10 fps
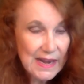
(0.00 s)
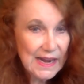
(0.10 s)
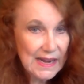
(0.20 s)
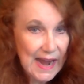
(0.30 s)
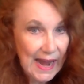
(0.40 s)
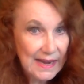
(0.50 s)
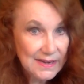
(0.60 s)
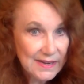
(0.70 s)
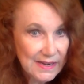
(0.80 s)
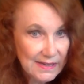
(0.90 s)
in
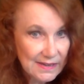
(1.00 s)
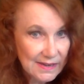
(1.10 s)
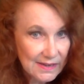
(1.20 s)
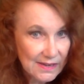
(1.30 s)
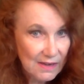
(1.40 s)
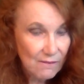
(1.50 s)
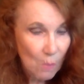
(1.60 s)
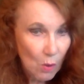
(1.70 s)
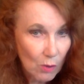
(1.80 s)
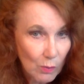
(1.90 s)

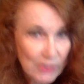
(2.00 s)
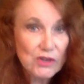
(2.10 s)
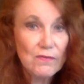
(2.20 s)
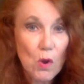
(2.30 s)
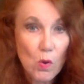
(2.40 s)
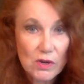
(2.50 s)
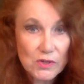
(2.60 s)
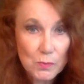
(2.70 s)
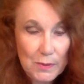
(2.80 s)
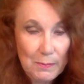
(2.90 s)
1864, which of
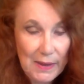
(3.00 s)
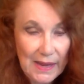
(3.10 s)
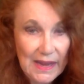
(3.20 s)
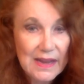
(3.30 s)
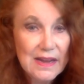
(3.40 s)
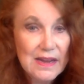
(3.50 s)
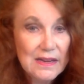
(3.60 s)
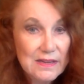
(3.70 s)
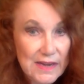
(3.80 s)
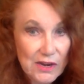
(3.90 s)
course would be
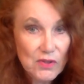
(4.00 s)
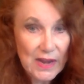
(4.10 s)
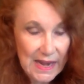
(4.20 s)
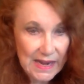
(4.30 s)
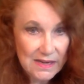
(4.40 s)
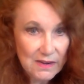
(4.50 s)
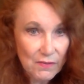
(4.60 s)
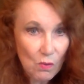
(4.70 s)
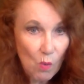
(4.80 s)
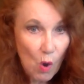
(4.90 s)
near the end of
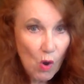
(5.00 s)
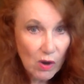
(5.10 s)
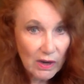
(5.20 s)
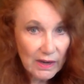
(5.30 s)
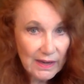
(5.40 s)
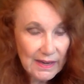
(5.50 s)
the war.